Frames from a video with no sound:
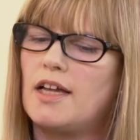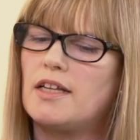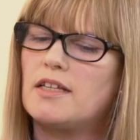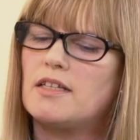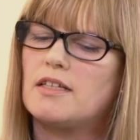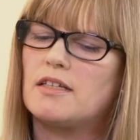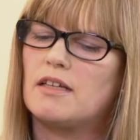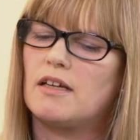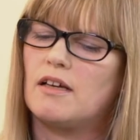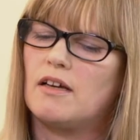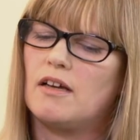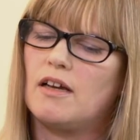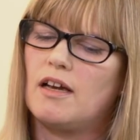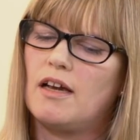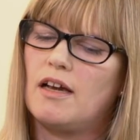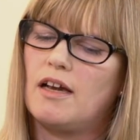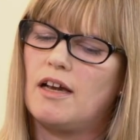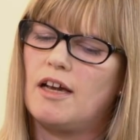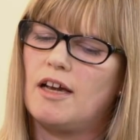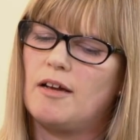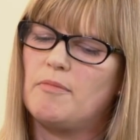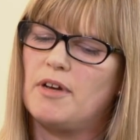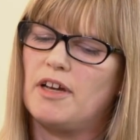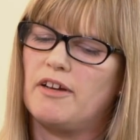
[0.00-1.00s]
And
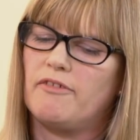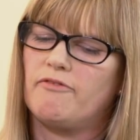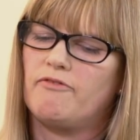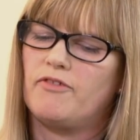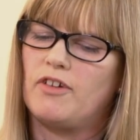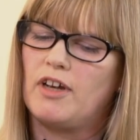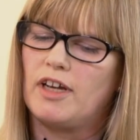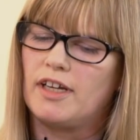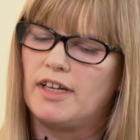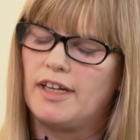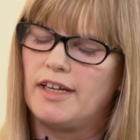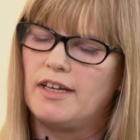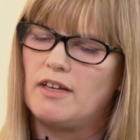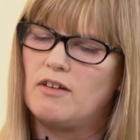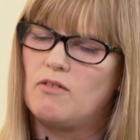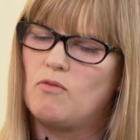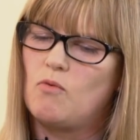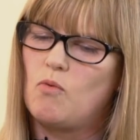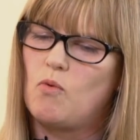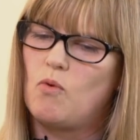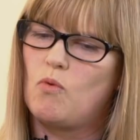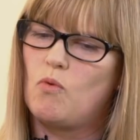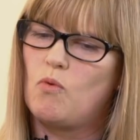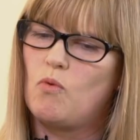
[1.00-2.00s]
finally,
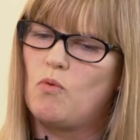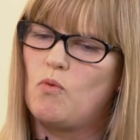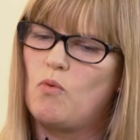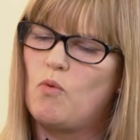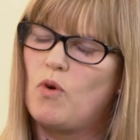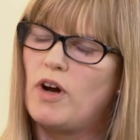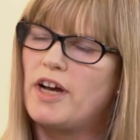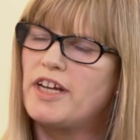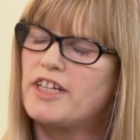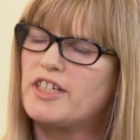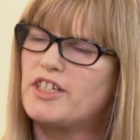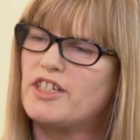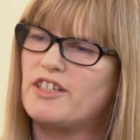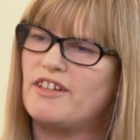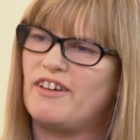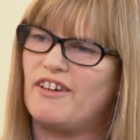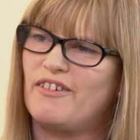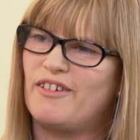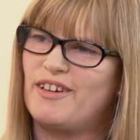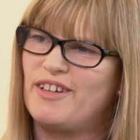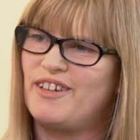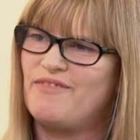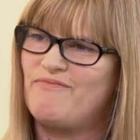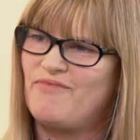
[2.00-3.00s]
why should
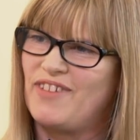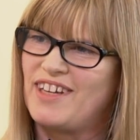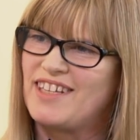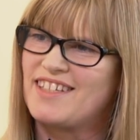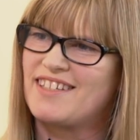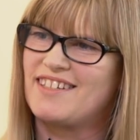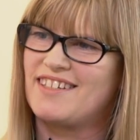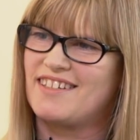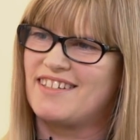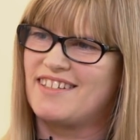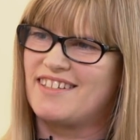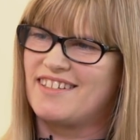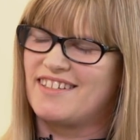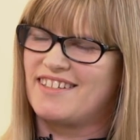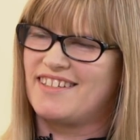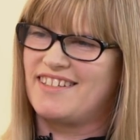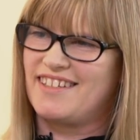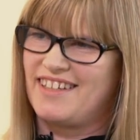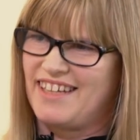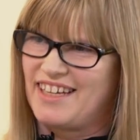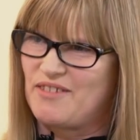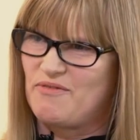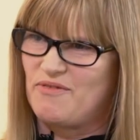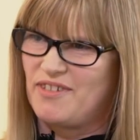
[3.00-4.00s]
our investors
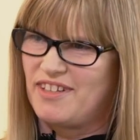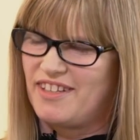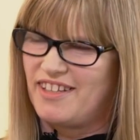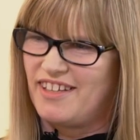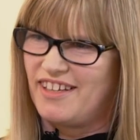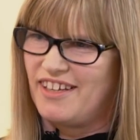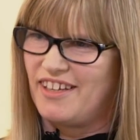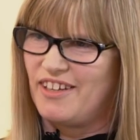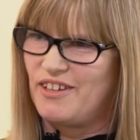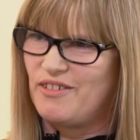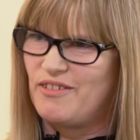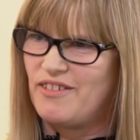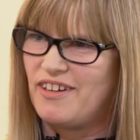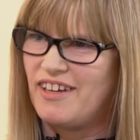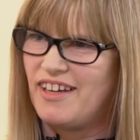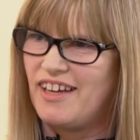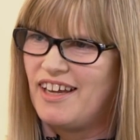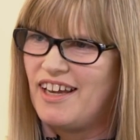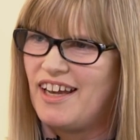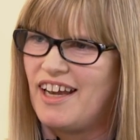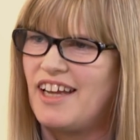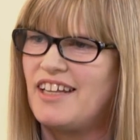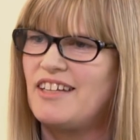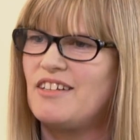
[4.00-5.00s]
stick with you,
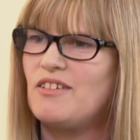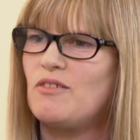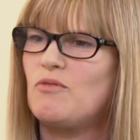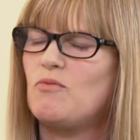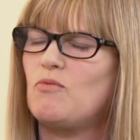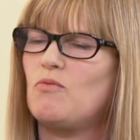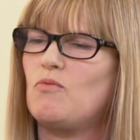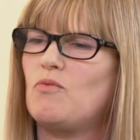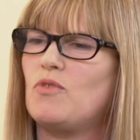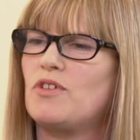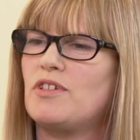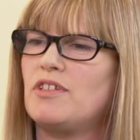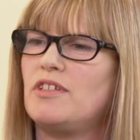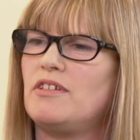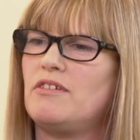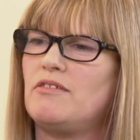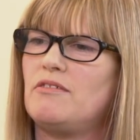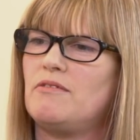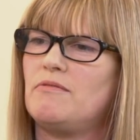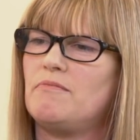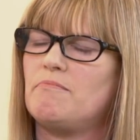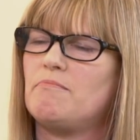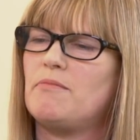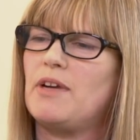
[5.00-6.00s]
and what are
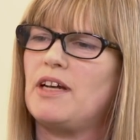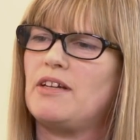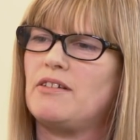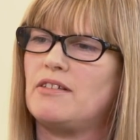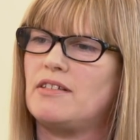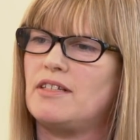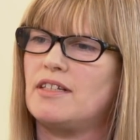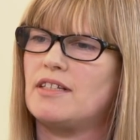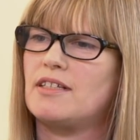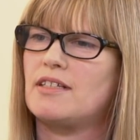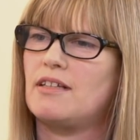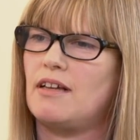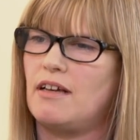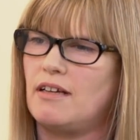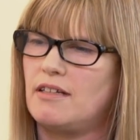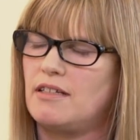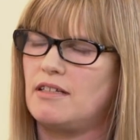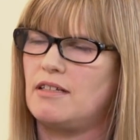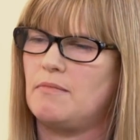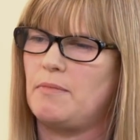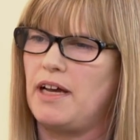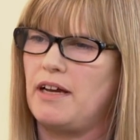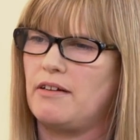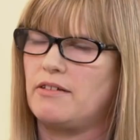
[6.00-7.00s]
you most
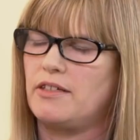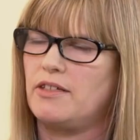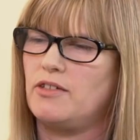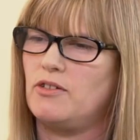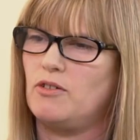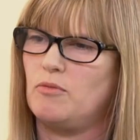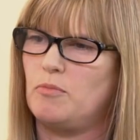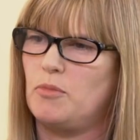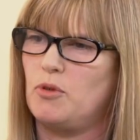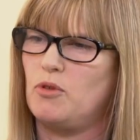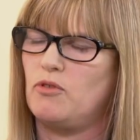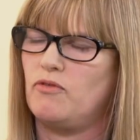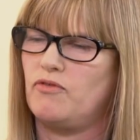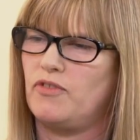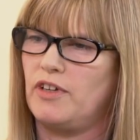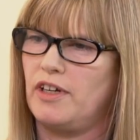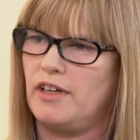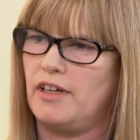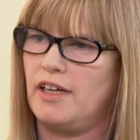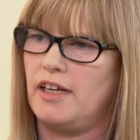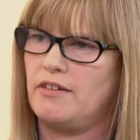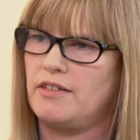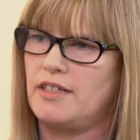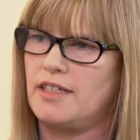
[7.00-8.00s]
excited about in your
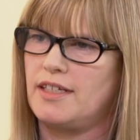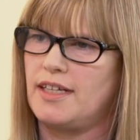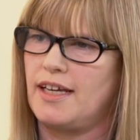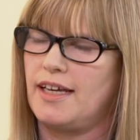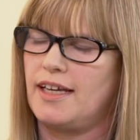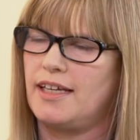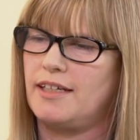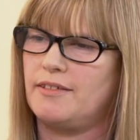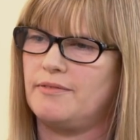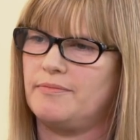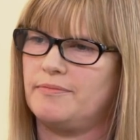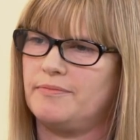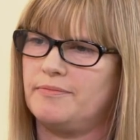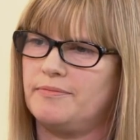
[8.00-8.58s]
portfolio today?